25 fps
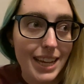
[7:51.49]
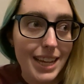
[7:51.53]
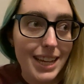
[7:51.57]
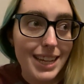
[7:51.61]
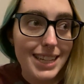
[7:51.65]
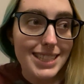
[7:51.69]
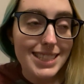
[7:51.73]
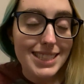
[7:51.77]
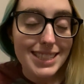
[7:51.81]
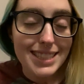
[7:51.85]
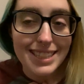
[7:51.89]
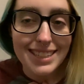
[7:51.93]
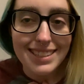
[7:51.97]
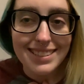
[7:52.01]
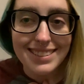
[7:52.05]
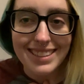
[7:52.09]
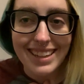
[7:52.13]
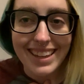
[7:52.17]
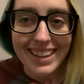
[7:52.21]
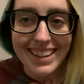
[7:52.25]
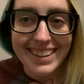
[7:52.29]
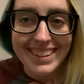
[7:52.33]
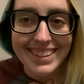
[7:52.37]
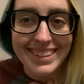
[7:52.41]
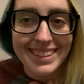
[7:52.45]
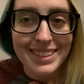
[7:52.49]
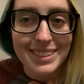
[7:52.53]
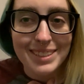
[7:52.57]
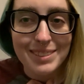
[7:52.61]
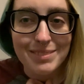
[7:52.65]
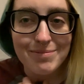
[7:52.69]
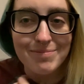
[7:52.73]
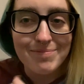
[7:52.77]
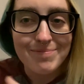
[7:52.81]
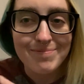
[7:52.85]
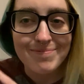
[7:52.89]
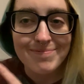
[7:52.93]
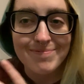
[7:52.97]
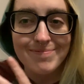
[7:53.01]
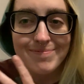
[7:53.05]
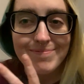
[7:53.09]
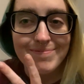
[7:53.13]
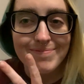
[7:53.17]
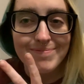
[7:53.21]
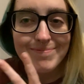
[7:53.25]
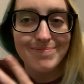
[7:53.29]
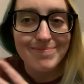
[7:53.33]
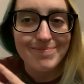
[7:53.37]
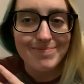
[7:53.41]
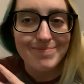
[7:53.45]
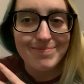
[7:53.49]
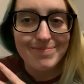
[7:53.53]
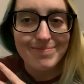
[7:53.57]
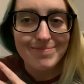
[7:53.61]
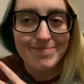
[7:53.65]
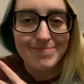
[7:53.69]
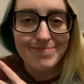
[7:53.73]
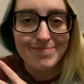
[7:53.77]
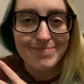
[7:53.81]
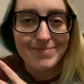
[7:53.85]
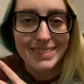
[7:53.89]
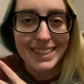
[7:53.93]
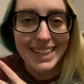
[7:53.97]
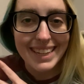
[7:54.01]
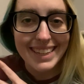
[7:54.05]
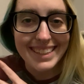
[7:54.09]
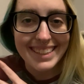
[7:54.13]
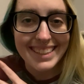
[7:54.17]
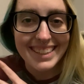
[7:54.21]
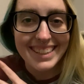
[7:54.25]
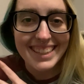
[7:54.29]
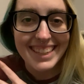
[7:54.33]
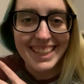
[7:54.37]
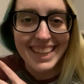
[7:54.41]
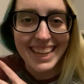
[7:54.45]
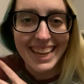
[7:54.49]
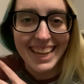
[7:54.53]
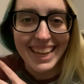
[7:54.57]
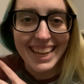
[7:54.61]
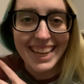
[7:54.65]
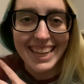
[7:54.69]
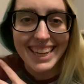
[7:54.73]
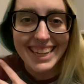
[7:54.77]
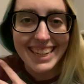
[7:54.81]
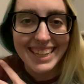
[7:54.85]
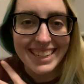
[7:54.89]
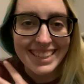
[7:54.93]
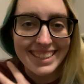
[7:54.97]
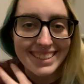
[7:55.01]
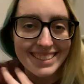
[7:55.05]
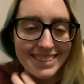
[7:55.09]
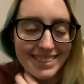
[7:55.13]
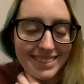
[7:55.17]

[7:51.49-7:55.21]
6 a.m. Yay.